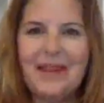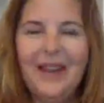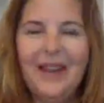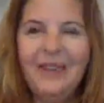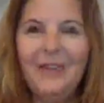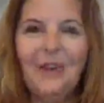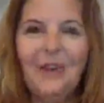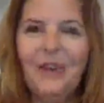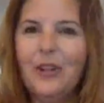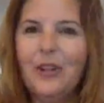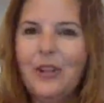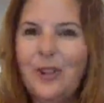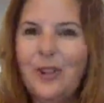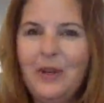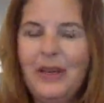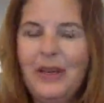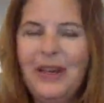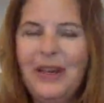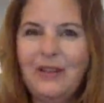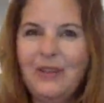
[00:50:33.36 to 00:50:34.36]
if you're
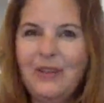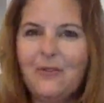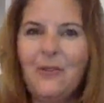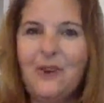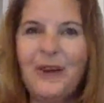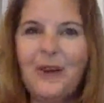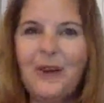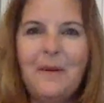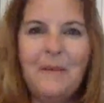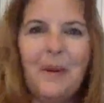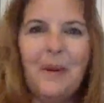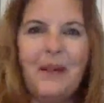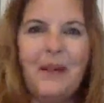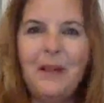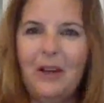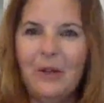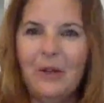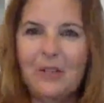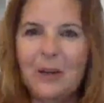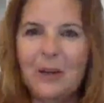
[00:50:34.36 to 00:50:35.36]
tuning in from
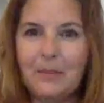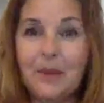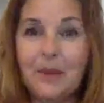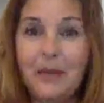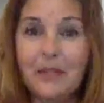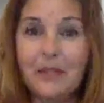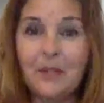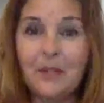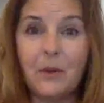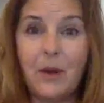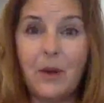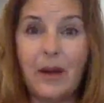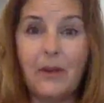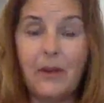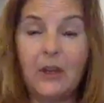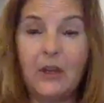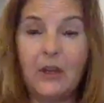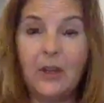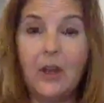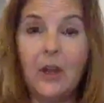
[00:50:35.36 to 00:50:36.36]
you know someplace around
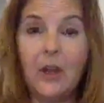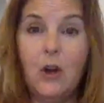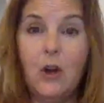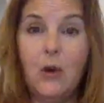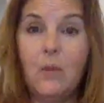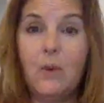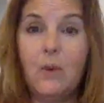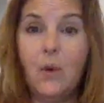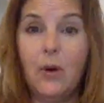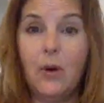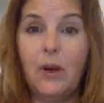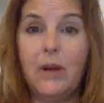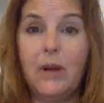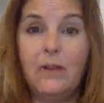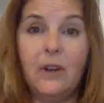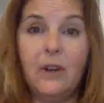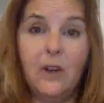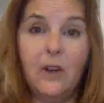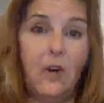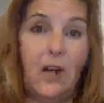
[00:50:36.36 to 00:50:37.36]
the globe or
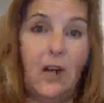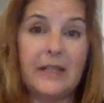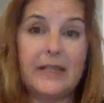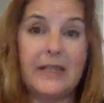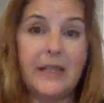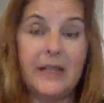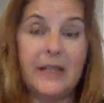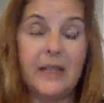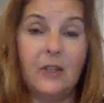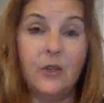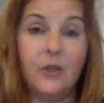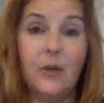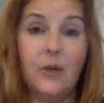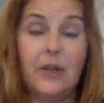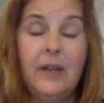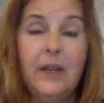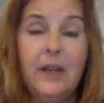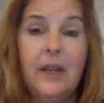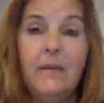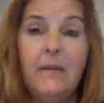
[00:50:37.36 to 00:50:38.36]
even across the
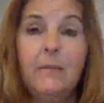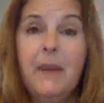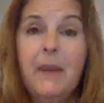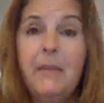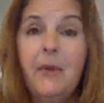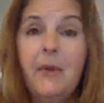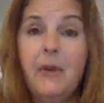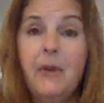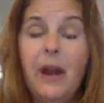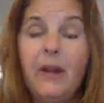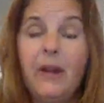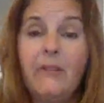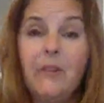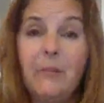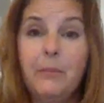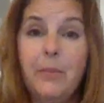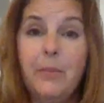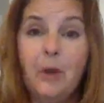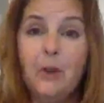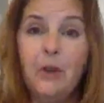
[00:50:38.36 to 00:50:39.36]
country maybe you're not
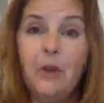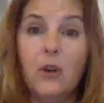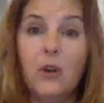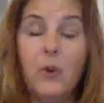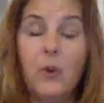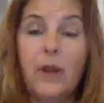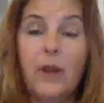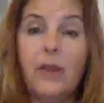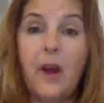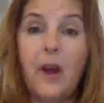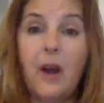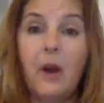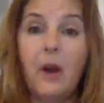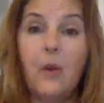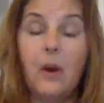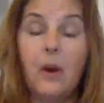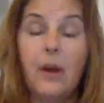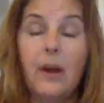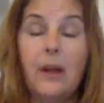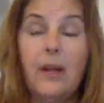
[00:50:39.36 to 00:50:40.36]
familiar with
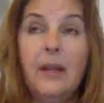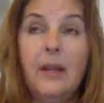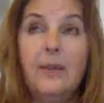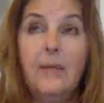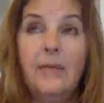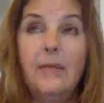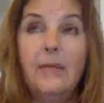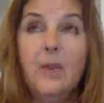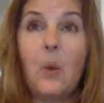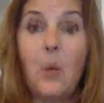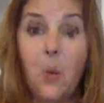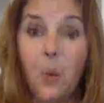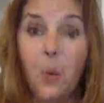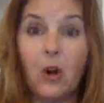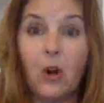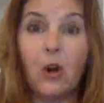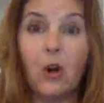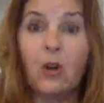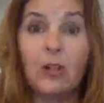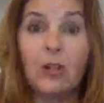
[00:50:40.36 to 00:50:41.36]
our
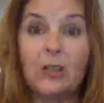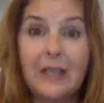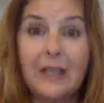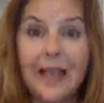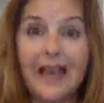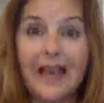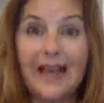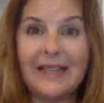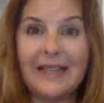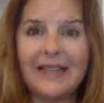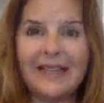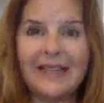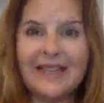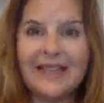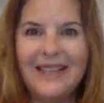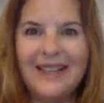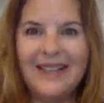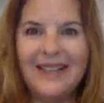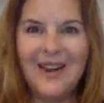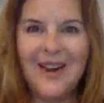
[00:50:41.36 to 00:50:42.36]
world class
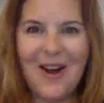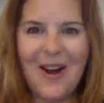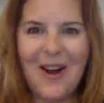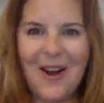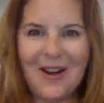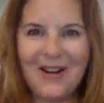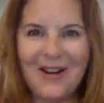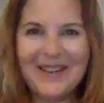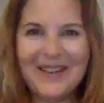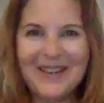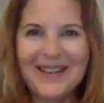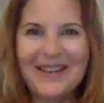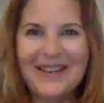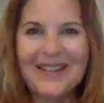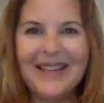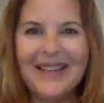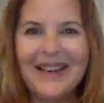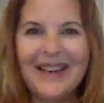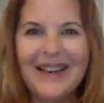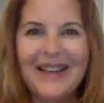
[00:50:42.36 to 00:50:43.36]
art
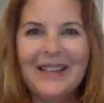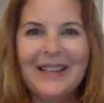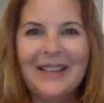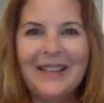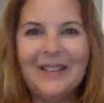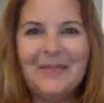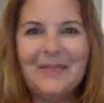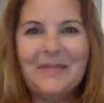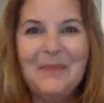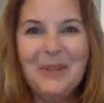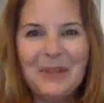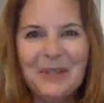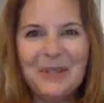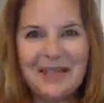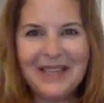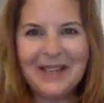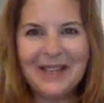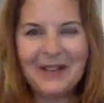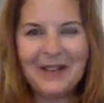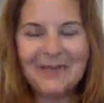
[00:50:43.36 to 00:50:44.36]
uh,
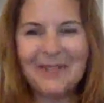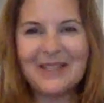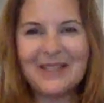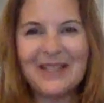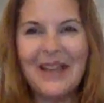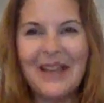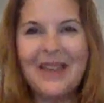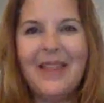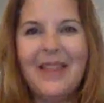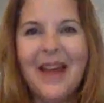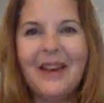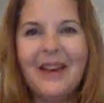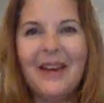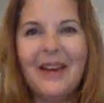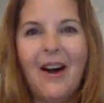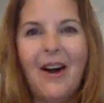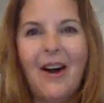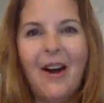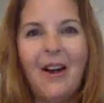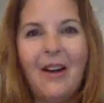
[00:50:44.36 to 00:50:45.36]
museums that
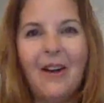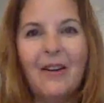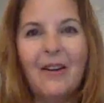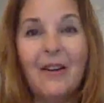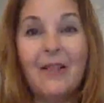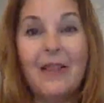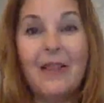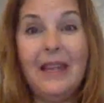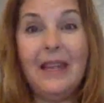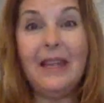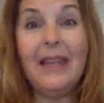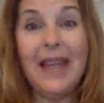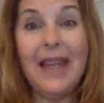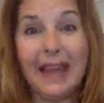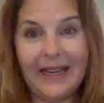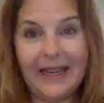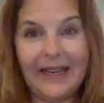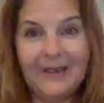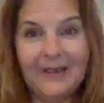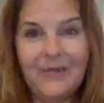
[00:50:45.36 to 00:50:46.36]
are the
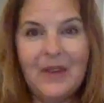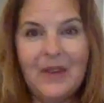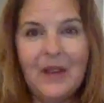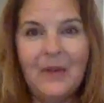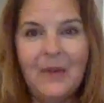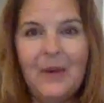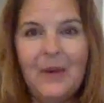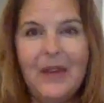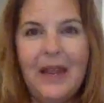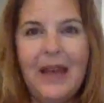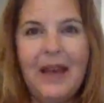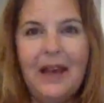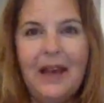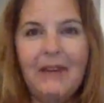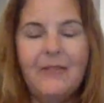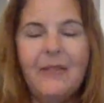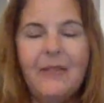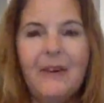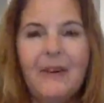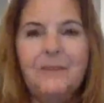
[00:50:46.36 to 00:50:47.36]
Getty. We
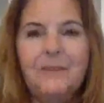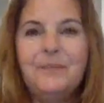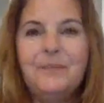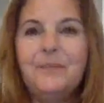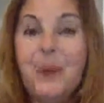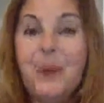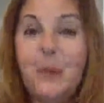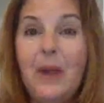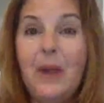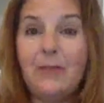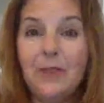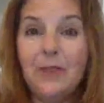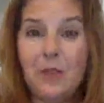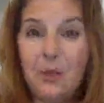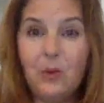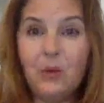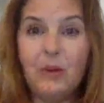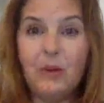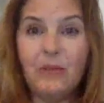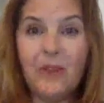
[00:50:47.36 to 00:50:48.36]
have um, we have
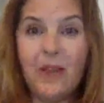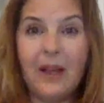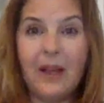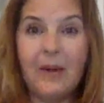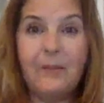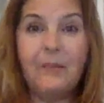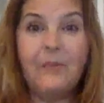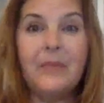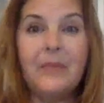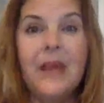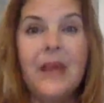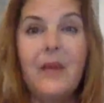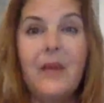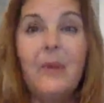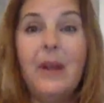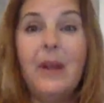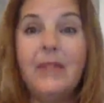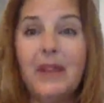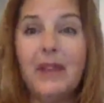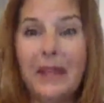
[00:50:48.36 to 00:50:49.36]
two of them.
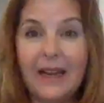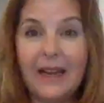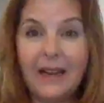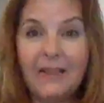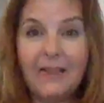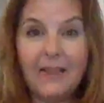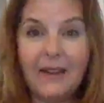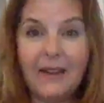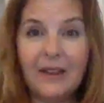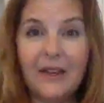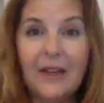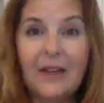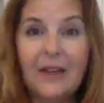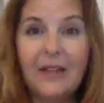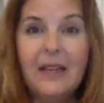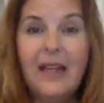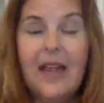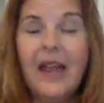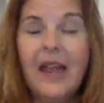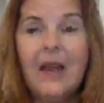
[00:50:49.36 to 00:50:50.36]
We have the Getty
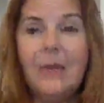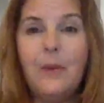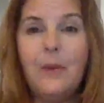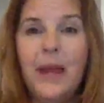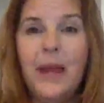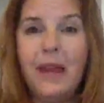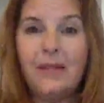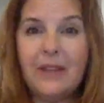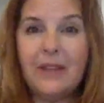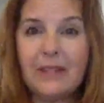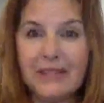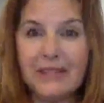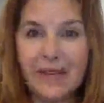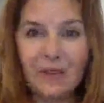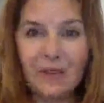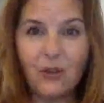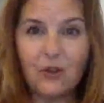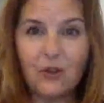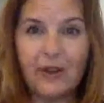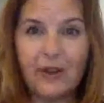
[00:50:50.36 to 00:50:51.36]
Villa and we have the
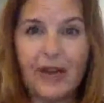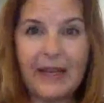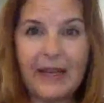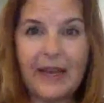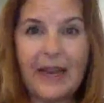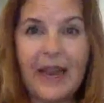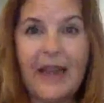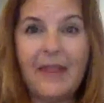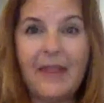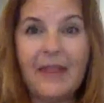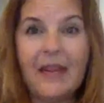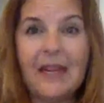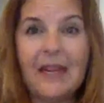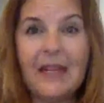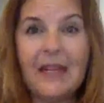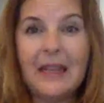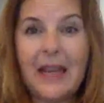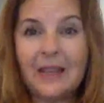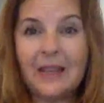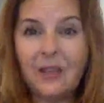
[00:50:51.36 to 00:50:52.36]
Central Getty, and the
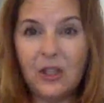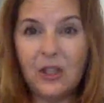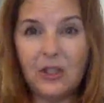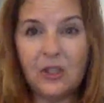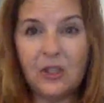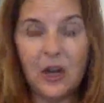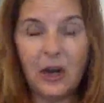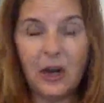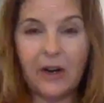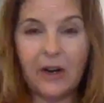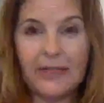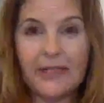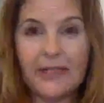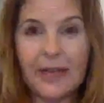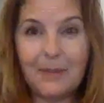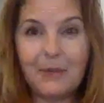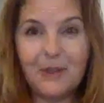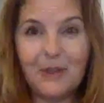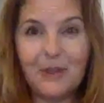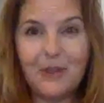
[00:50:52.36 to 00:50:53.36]
collections are
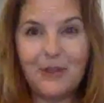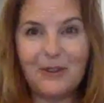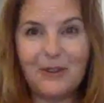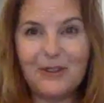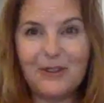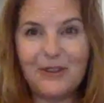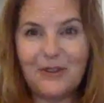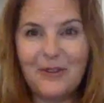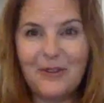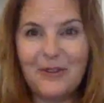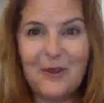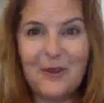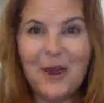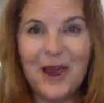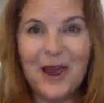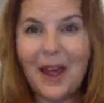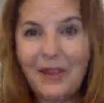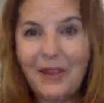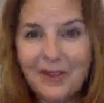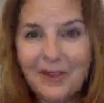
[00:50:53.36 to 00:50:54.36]
exceptional. So if you
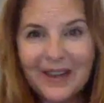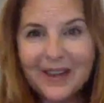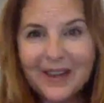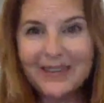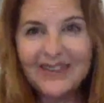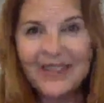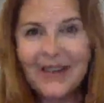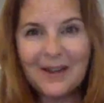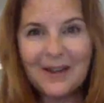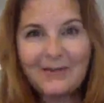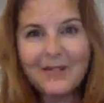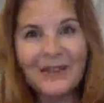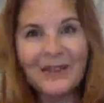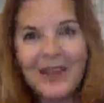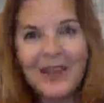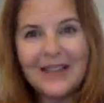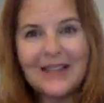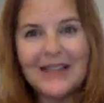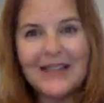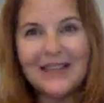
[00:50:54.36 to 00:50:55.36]
ever get to come to
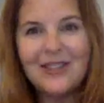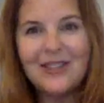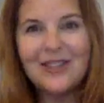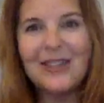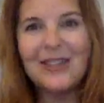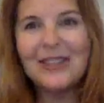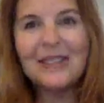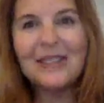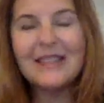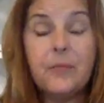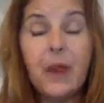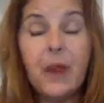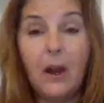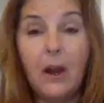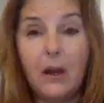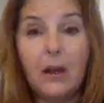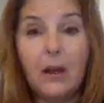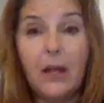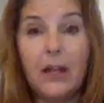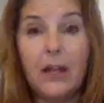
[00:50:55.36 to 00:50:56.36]
Los Angeles,
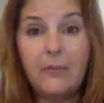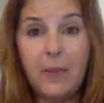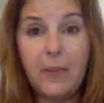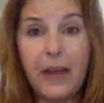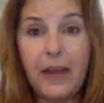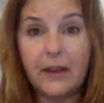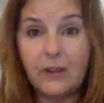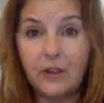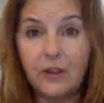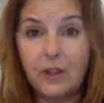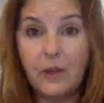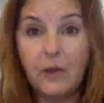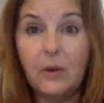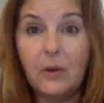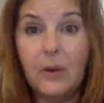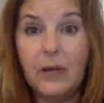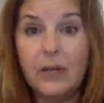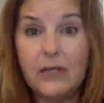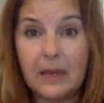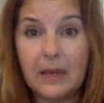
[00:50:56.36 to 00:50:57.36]
our life back
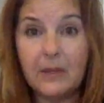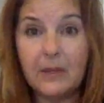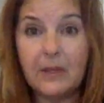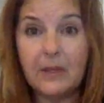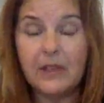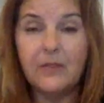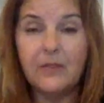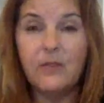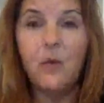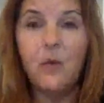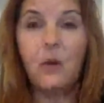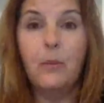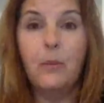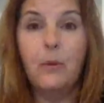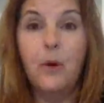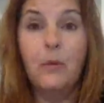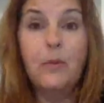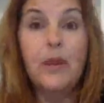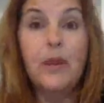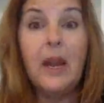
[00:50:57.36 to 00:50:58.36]
to a semblance of
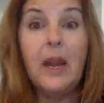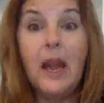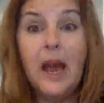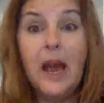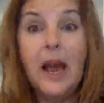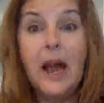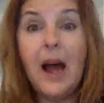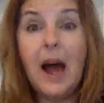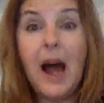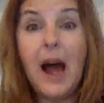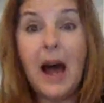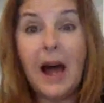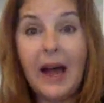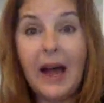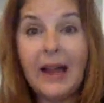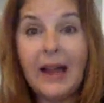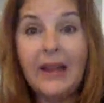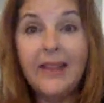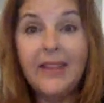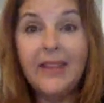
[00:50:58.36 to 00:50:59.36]
normal,
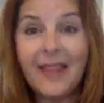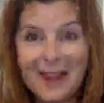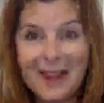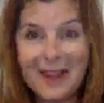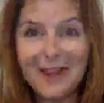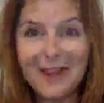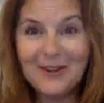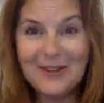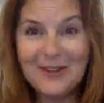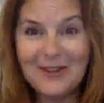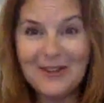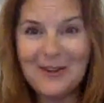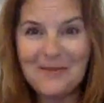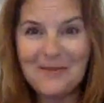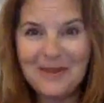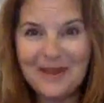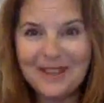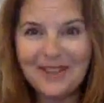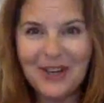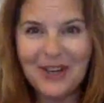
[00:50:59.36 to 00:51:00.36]
I thank you. So
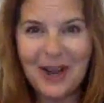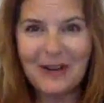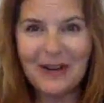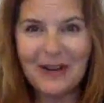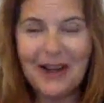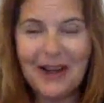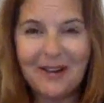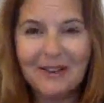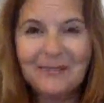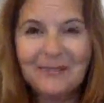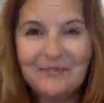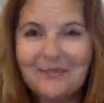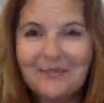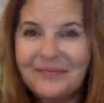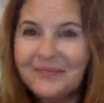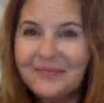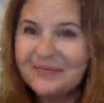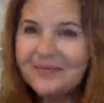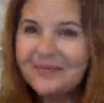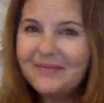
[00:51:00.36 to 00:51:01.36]
big shout out.
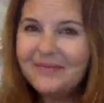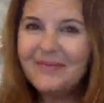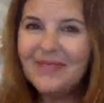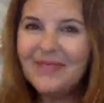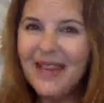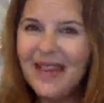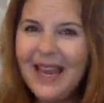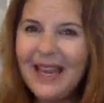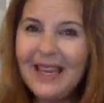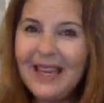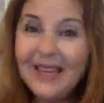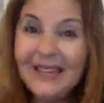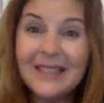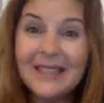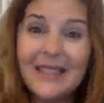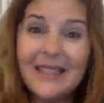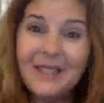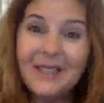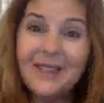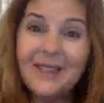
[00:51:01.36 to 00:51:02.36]
And
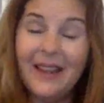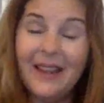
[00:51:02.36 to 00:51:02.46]
even